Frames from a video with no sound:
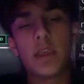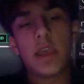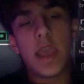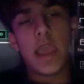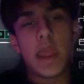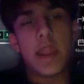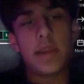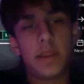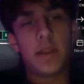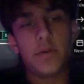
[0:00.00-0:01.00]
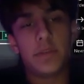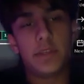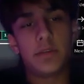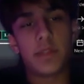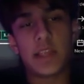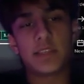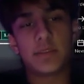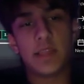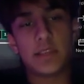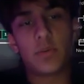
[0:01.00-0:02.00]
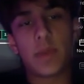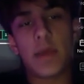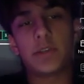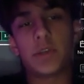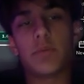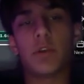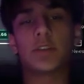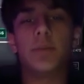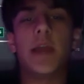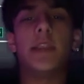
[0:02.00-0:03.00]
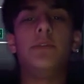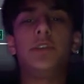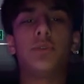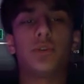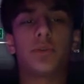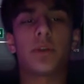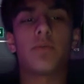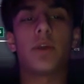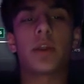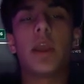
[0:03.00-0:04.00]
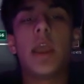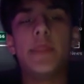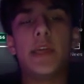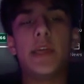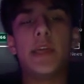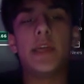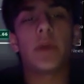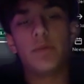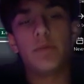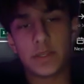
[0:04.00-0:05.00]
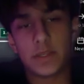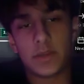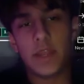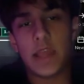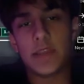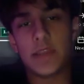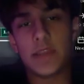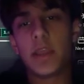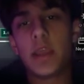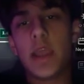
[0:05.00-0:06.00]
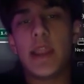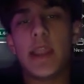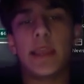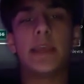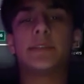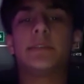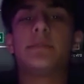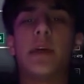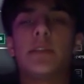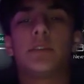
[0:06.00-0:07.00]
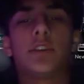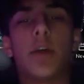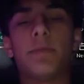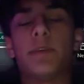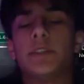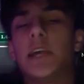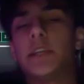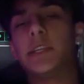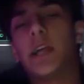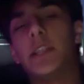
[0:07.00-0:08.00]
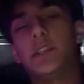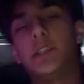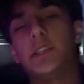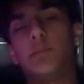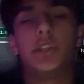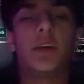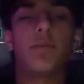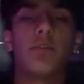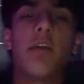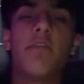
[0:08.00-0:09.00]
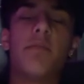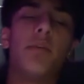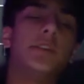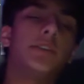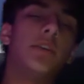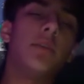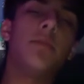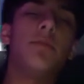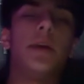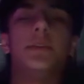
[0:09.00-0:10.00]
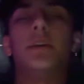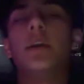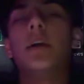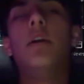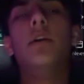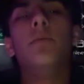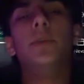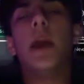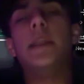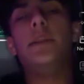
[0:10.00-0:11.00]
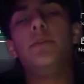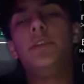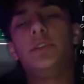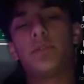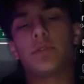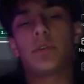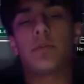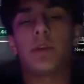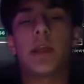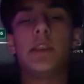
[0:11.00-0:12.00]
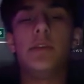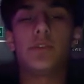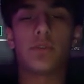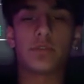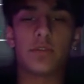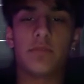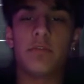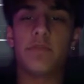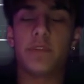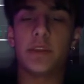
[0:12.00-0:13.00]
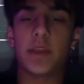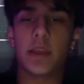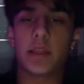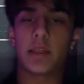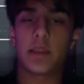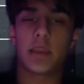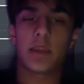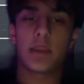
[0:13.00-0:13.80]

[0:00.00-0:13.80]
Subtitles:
And you know that's normally how this trade works for me. I knew these shorts were gonna work, and that's why I re-entered. And I guess that choppy price action kind of just pushed us up or whatever. But it's good that we re-entered. I knew these shorts were gonna work. I knew shorts were the move for the day. Like,